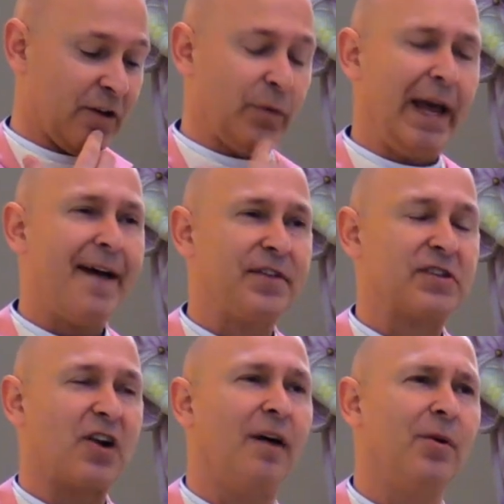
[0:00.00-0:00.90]
We have
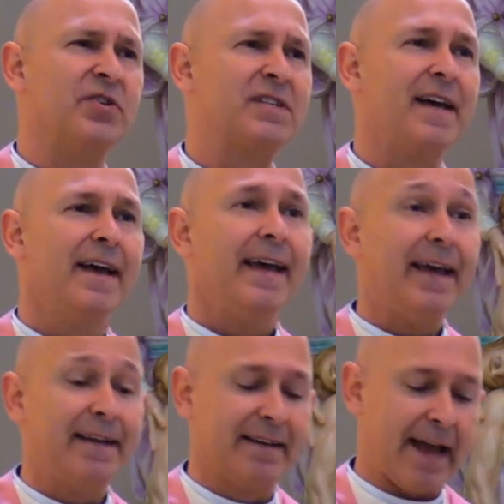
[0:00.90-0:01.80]
this almost
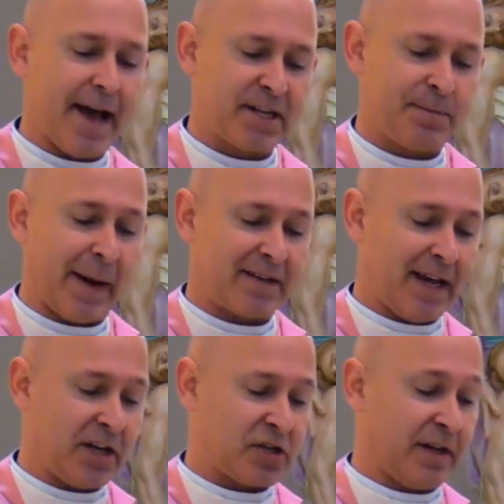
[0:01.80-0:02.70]
hidden
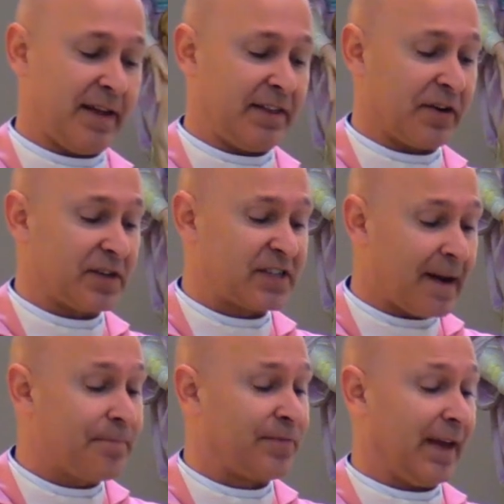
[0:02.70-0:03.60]
expectation that there is
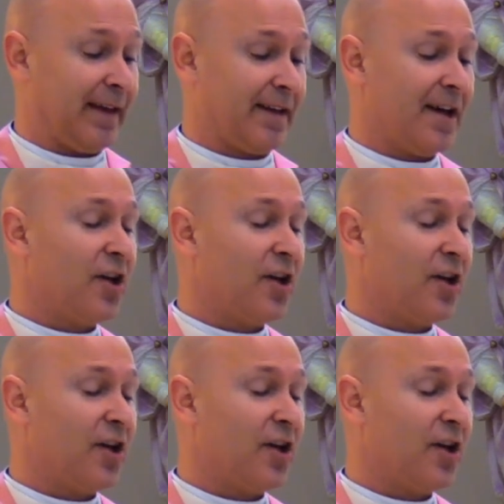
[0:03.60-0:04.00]
something